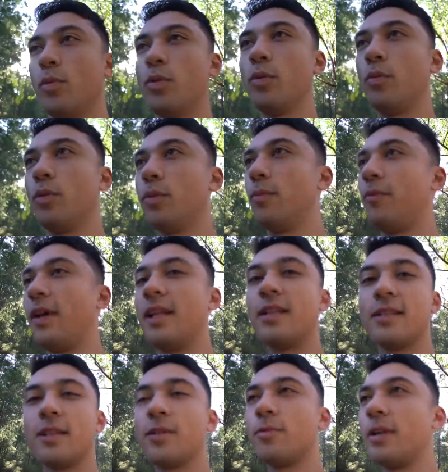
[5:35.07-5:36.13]
We'll we'll feed it
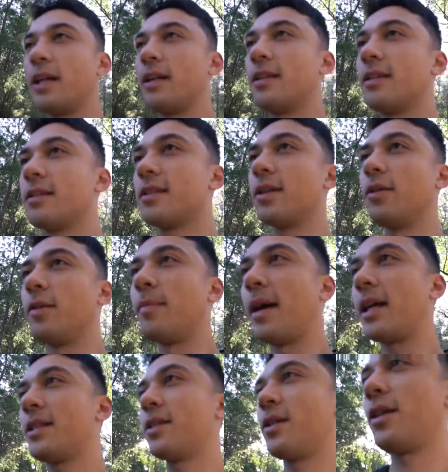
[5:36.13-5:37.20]
to the rig so it
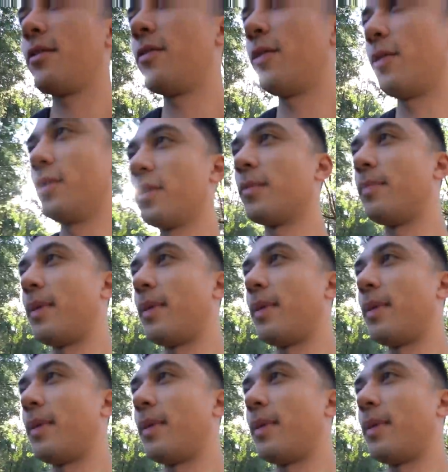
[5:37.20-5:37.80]
makes it over all the